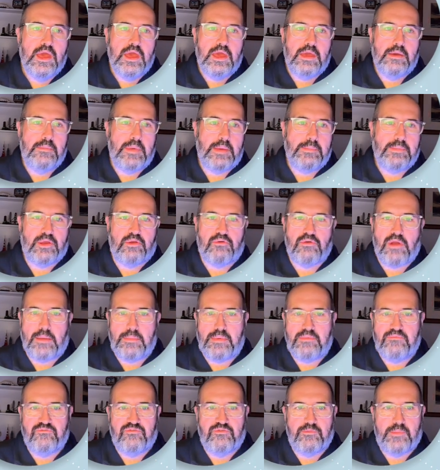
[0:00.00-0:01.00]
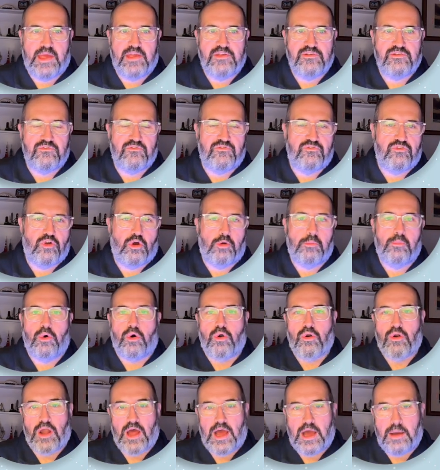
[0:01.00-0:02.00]
maybe grab information from
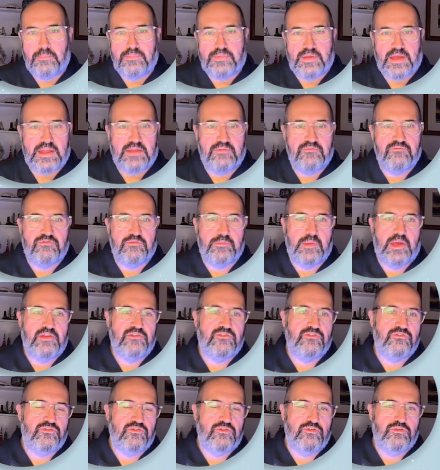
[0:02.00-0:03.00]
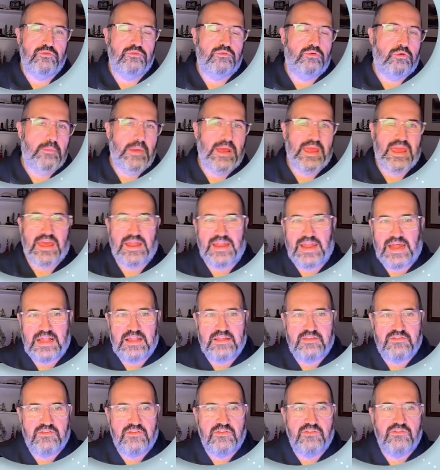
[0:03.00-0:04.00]
or update information to, or make
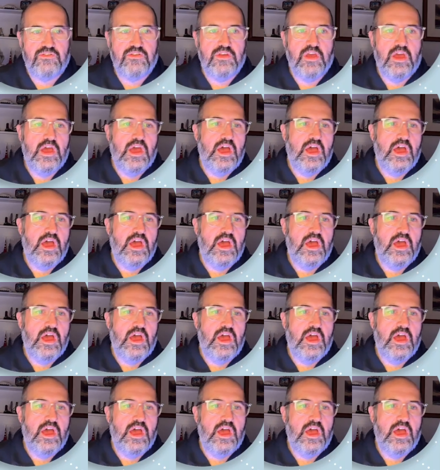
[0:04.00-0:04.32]
analysis